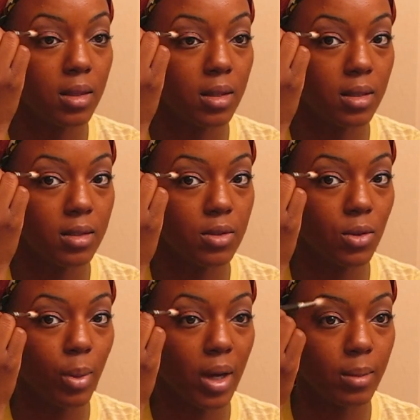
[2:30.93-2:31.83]
the
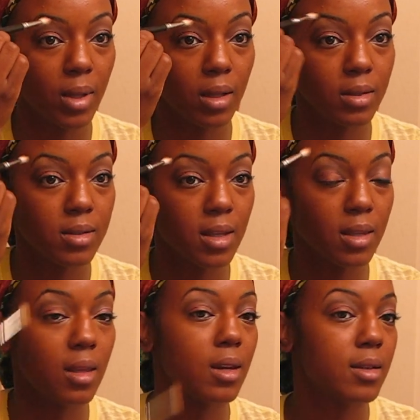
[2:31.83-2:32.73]
two bottom colors
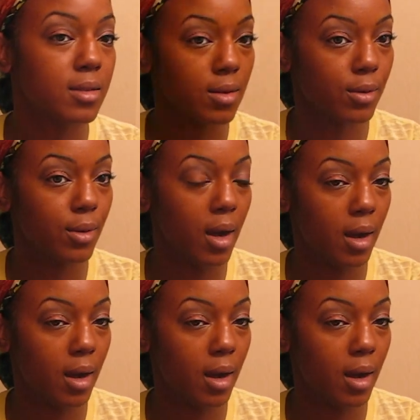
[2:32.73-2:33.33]
and then into